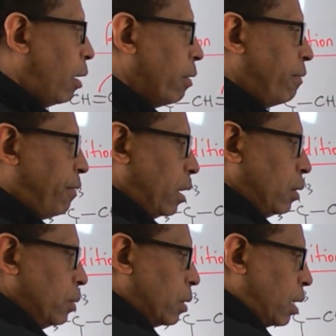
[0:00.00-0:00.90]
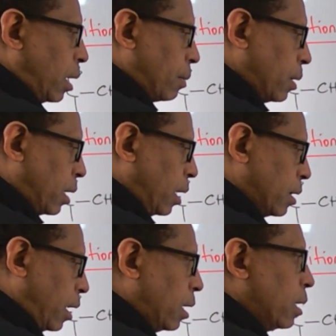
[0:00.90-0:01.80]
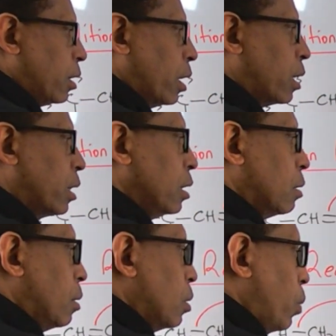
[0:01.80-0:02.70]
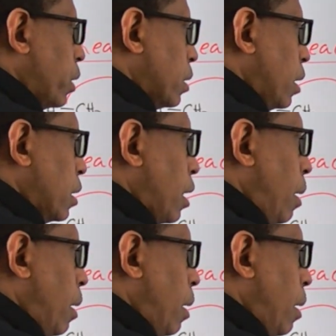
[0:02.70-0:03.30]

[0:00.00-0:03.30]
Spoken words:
if I do carbon-cation rearrangement where there is a